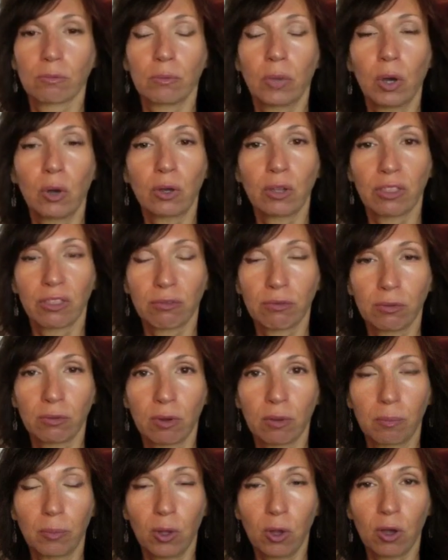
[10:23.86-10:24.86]
poke a th
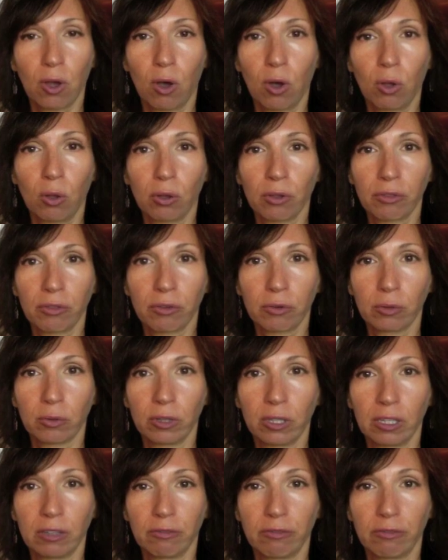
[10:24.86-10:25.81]
poke a hole through the